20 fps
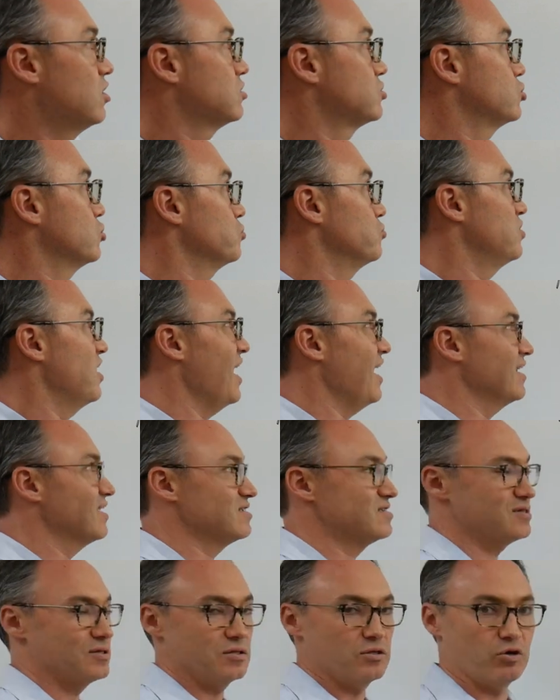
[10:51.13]
So that
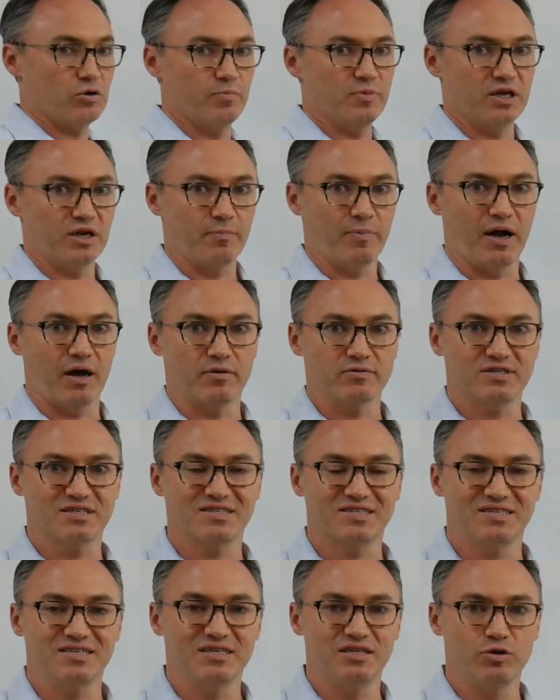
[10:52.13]
is a little bit about
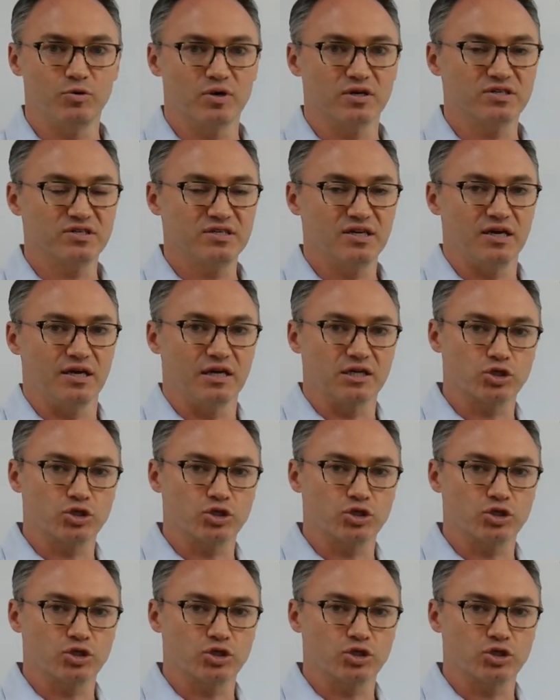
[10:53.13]
CUSD.